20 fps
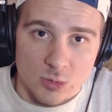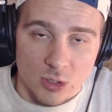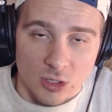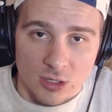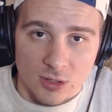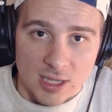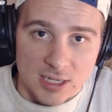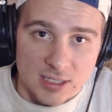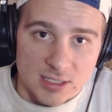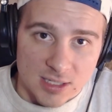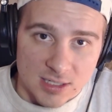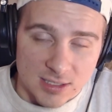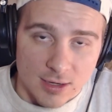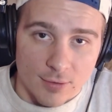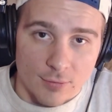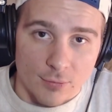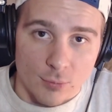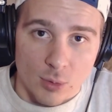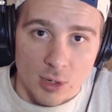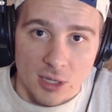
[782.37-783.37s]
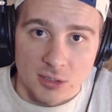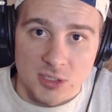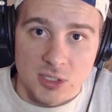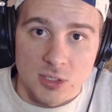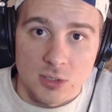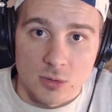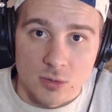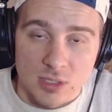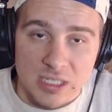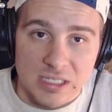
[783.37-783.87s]
which really lends itself
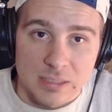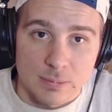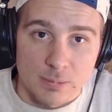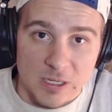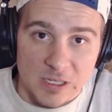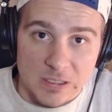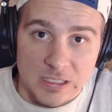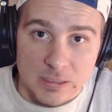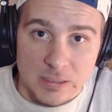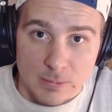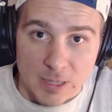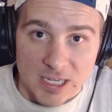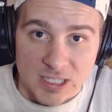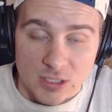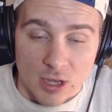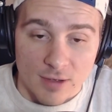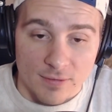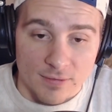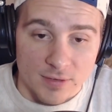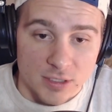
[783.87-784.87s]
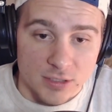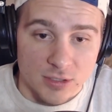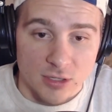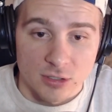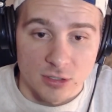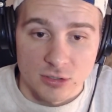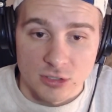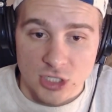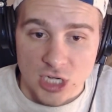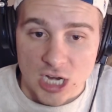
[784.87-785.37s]
well to this speed and space
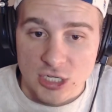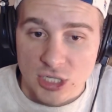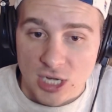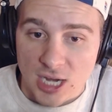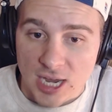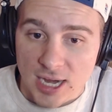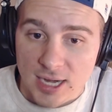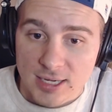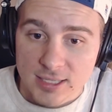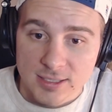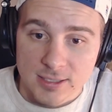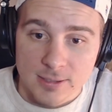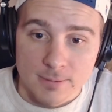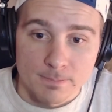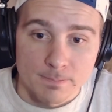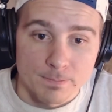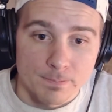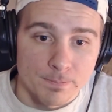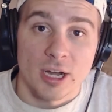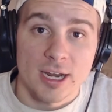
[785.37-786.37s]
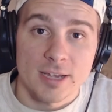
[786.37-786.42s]
offense under Josh Gaddis.